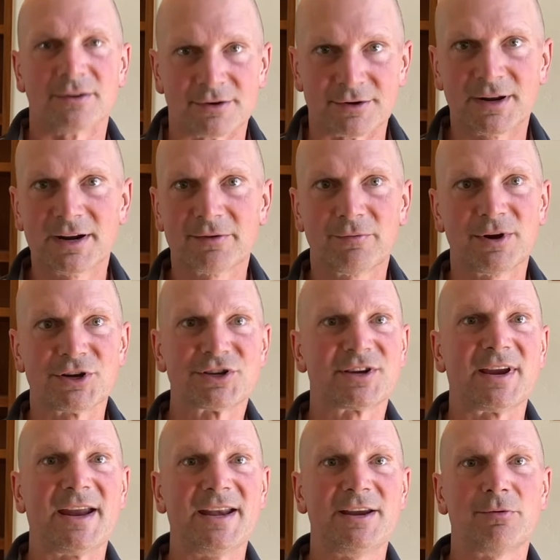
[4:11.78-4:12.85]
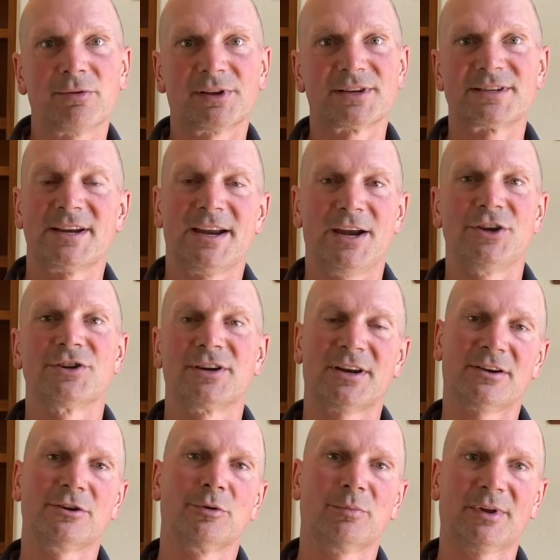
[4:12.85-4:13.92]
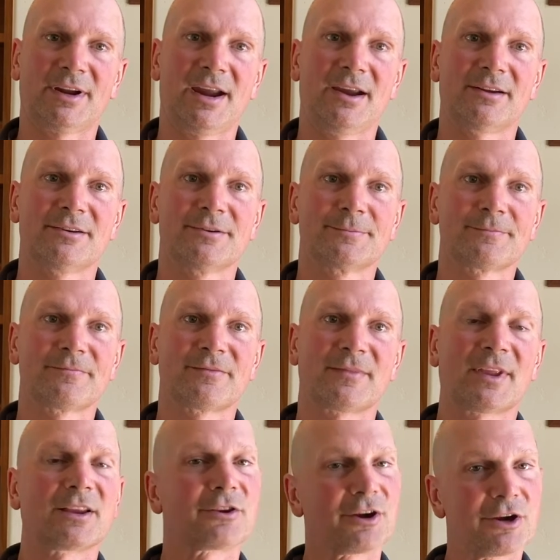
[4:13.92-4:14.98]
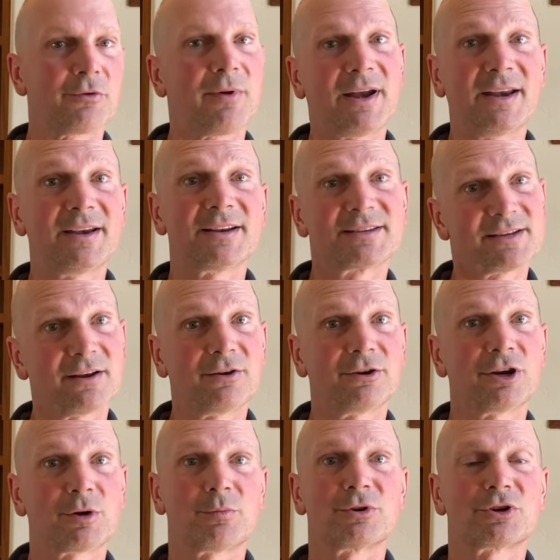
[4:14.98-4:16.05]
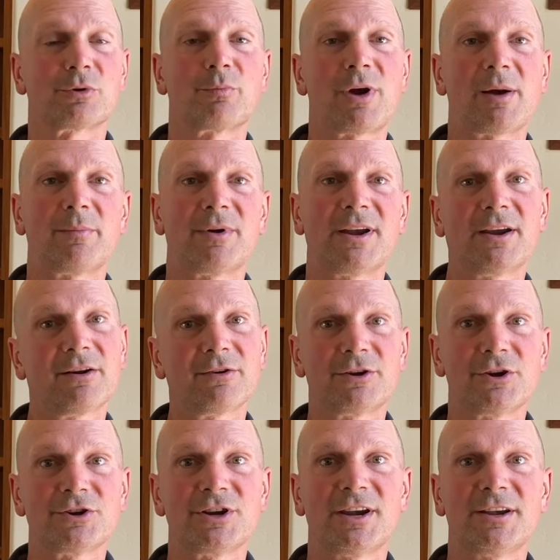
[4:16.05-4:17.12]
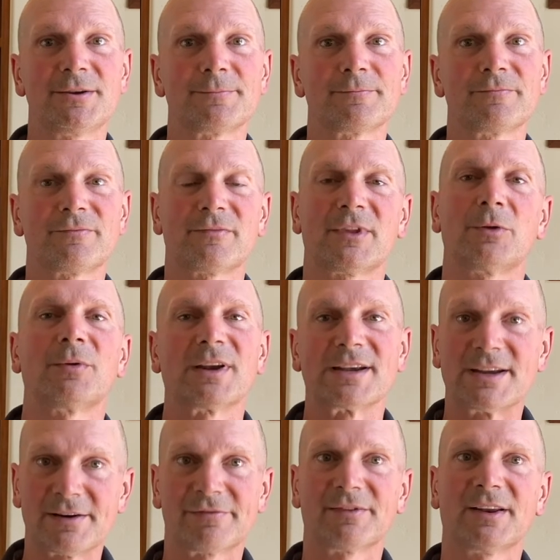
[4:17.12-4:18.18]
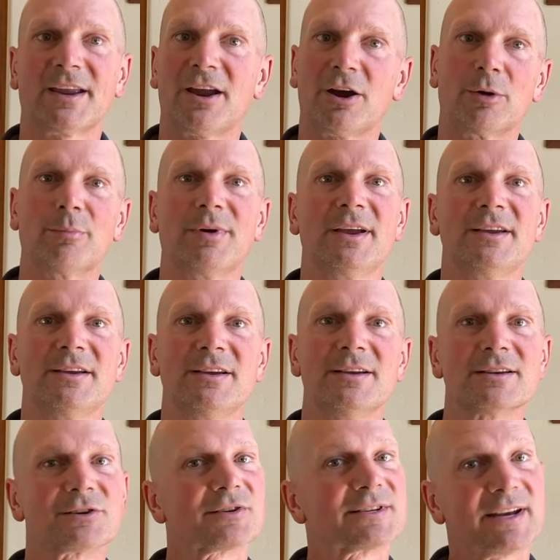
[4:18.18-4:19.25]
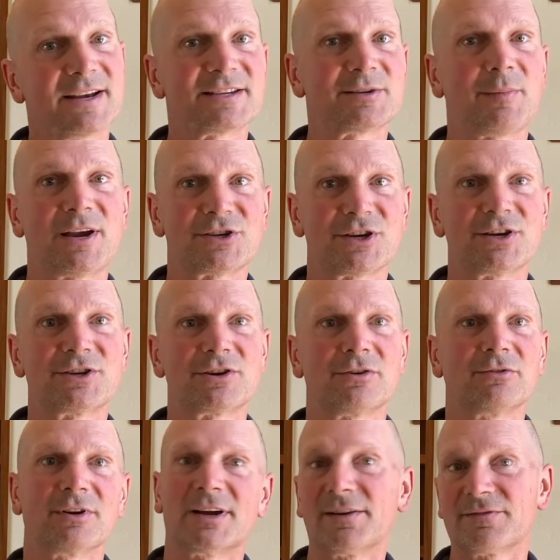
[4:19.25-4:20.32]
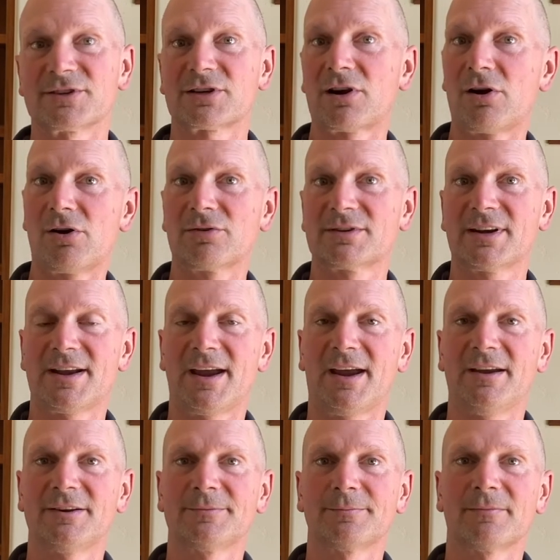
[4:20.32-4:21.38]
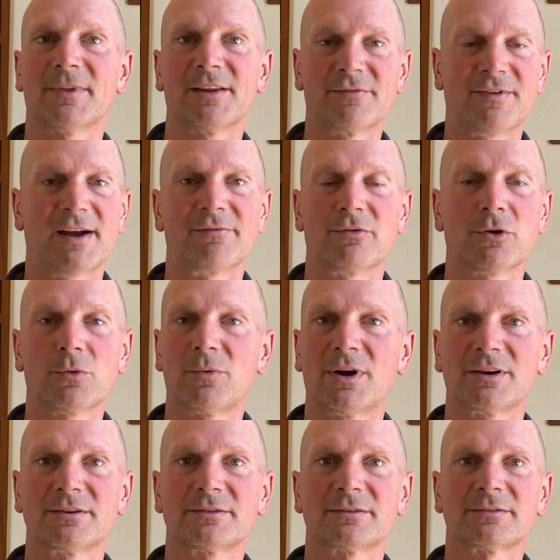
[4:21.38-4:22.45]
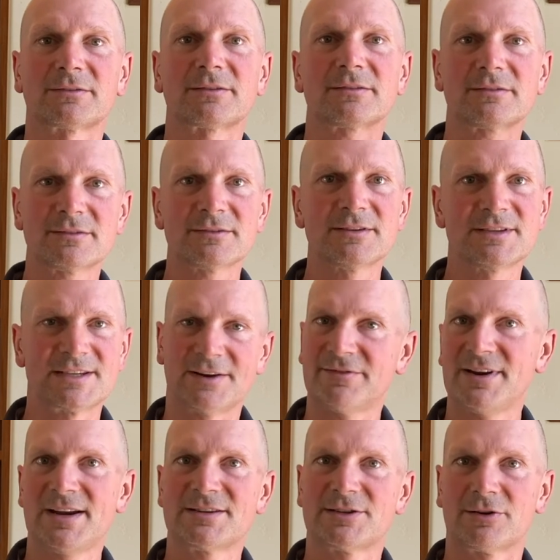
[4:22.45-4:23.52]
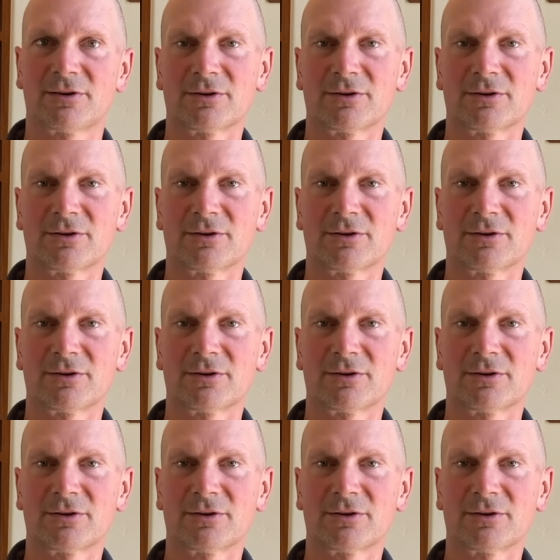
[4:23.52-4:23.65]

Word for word: none of which any real estate agent can duplicate. Are you ready to sell your commercial property here in Eugene? We can definitely help. So send us a message or give us a call today, 541 780